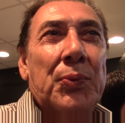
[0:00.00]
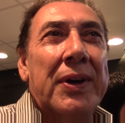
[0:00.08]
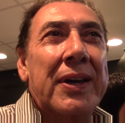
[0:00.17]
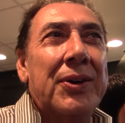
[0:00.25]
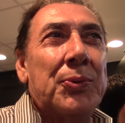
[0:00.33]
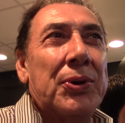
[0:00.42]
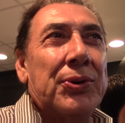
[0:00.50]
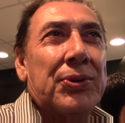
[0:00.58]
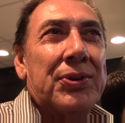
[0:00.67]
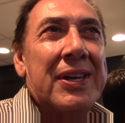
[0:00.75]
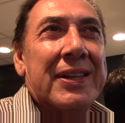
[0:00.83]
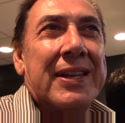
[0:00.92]
Well, we don't
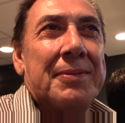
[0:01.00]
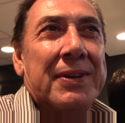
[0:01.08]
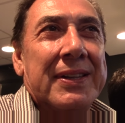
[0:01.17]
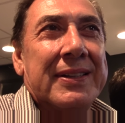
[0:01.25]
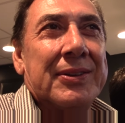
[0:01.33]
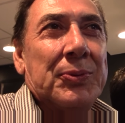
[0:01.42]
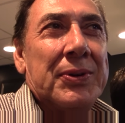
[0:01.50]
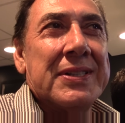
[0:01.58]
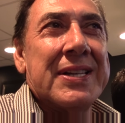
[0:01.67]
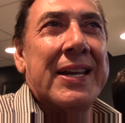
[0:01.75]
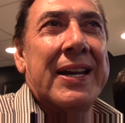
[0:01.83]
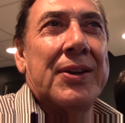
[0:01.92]
know yet. I mean, we
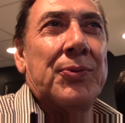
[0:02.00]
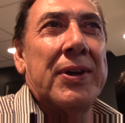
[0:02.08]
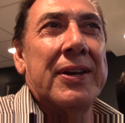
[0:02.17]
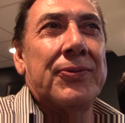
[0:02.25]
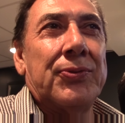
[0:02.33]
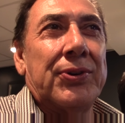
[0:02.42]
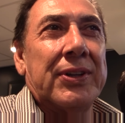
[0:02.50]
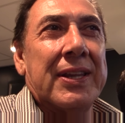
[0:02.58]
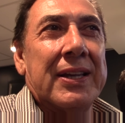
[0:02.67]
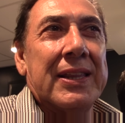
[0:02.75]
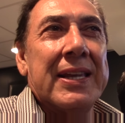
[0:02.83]
just got to get ready for it